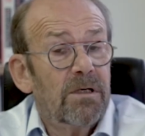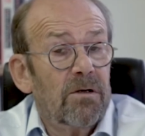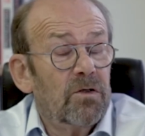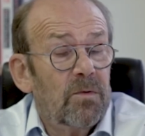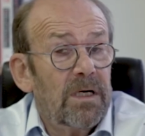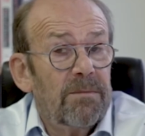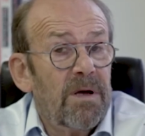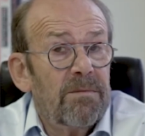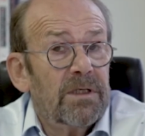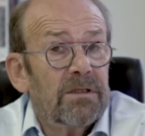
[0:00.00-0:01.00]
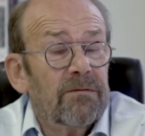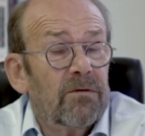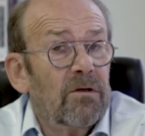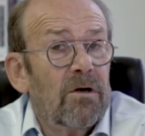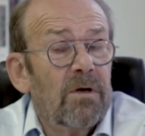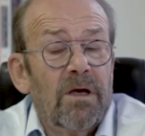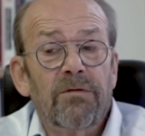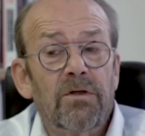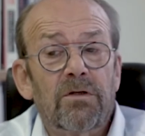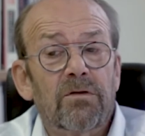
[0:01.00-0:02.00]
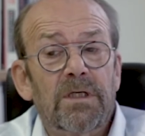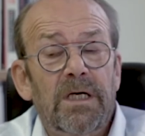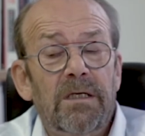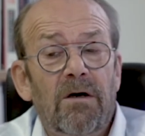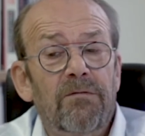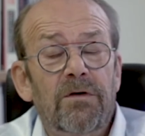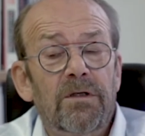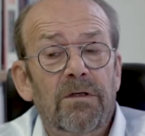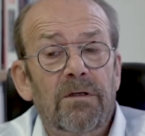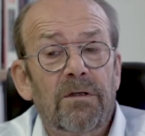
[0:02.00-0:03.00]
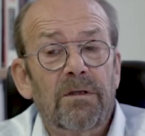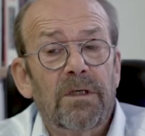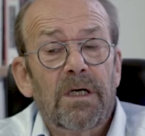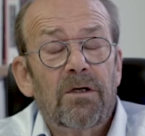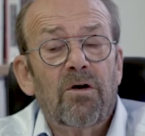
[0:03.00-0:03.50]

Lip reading: because we are members of not only of the society, of the